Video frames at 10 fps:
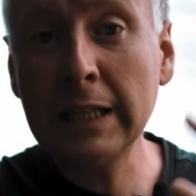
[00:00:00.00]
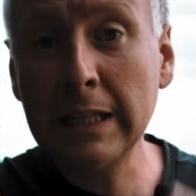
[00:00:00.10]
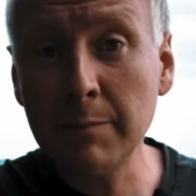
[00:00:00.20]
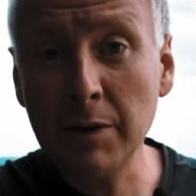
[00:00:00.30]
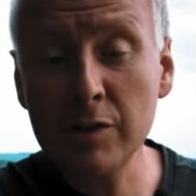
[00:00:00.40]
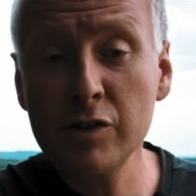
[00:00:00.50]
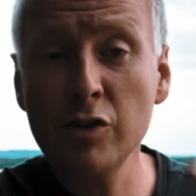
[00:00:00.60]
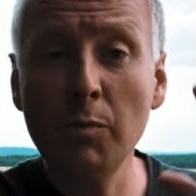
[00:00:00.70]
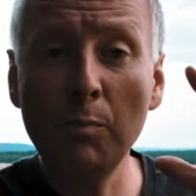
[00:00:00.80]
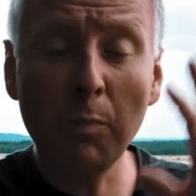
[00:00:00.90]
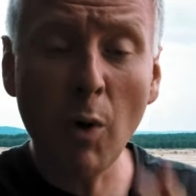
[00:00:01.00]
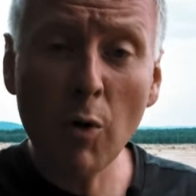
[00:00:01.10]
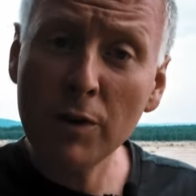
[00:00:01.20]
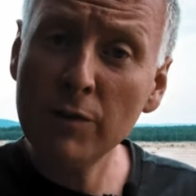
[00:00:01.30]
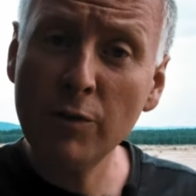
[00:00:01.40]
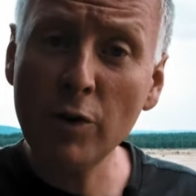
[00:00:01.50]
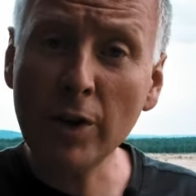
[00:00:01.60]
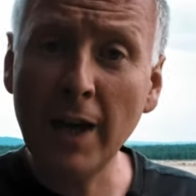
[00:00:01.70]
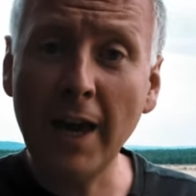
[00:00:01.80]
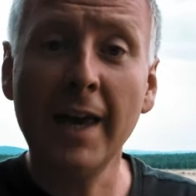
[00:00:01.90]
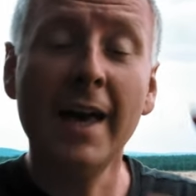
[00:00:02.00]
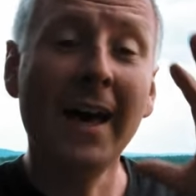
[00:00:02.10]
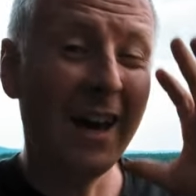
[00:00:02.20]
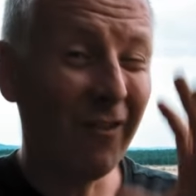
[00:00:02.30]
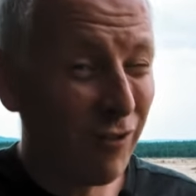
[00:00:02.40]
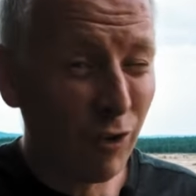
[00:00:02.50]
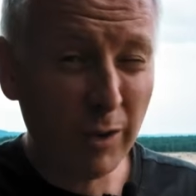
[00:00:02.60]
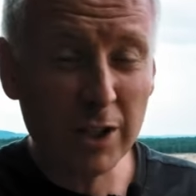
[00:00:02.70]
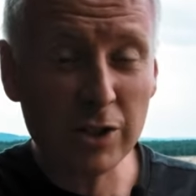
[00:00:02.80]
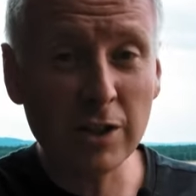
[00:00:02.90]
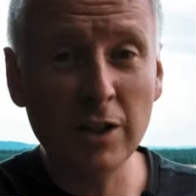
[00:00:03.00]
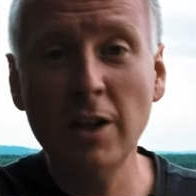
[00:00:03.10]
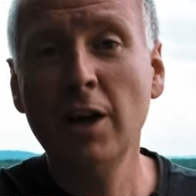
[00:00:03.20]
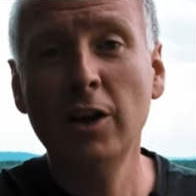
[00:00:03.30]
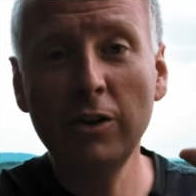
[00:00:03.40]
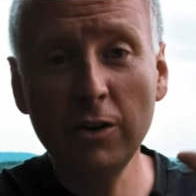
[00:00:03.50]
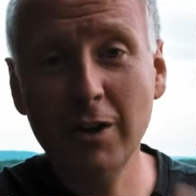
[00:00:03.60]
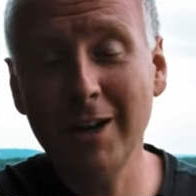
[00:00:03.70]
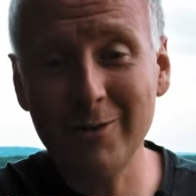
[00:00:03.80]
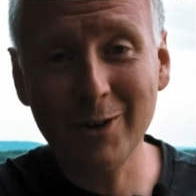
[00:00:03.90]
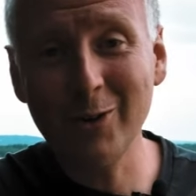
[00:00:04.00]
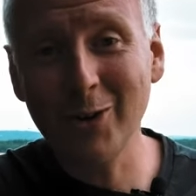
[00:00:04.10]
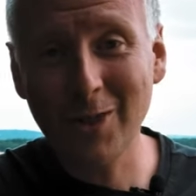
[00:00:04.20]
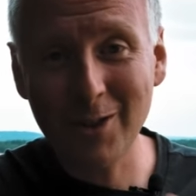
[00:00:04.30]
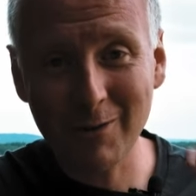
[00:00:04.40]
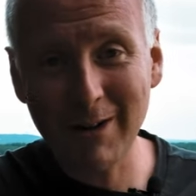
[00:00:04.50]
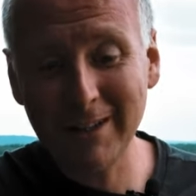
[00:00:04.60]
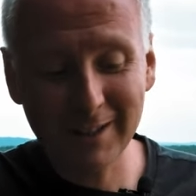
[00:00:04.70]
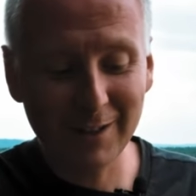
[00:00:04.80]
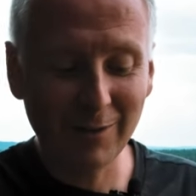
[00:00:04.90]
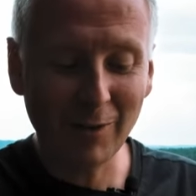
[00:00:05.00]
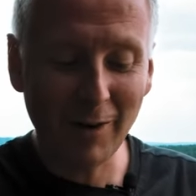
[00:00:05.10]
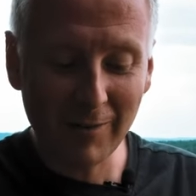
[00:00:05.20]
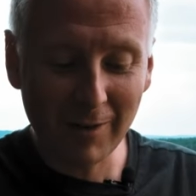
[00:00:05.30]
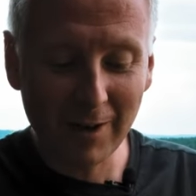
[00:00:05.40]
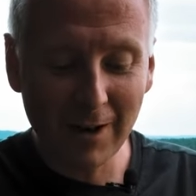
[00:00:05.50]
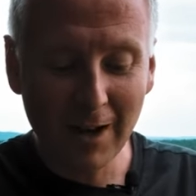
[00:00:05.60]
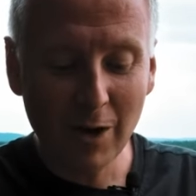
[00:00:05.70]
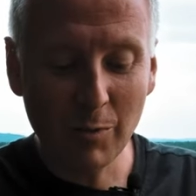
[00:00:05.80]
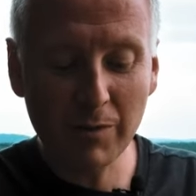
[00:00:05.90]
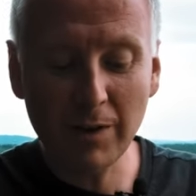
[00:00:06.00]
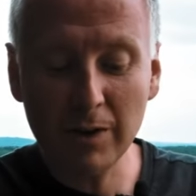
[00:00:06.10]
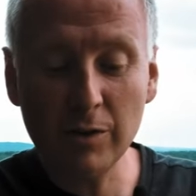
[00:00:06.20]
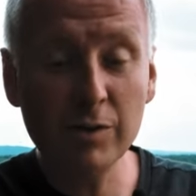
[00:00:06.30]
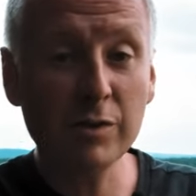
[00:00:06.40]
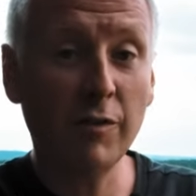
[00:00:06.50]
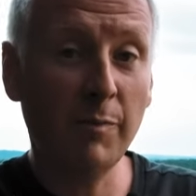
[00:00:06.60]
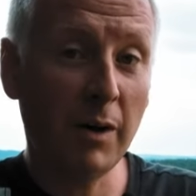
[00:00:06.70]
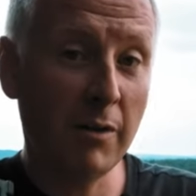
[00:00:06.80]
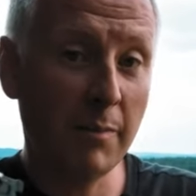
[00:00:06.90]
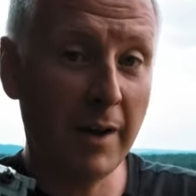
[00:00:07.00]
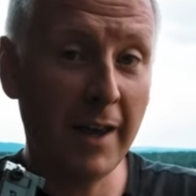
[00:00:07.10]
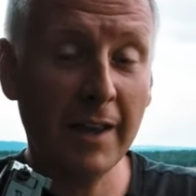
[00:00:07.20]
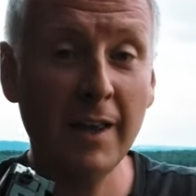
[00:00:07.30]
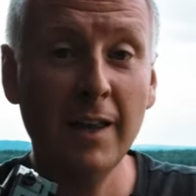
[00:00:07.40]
limit. So both in 4K and full HD, you can record theoretically forever with a use of power bank